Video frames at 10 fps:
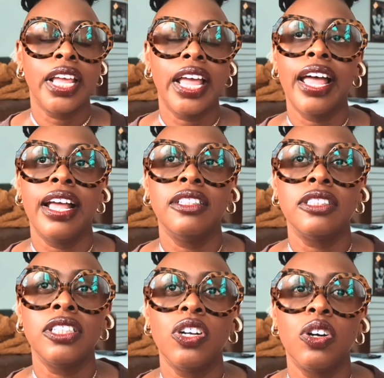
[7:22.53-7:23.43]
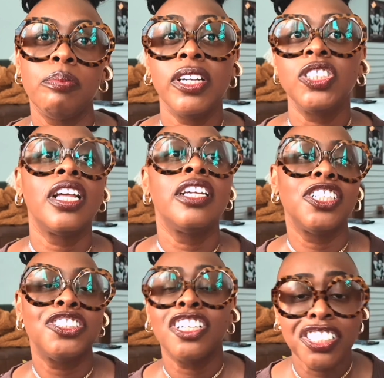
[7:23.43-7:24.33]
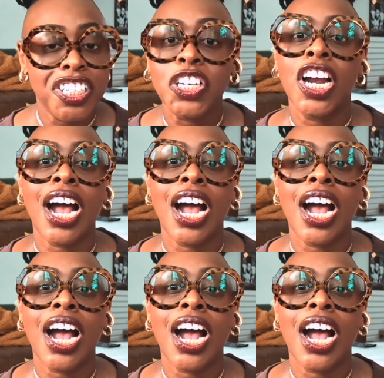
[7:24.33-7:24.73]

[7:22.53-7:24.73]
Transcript: And, you know, make sure that you're trusting your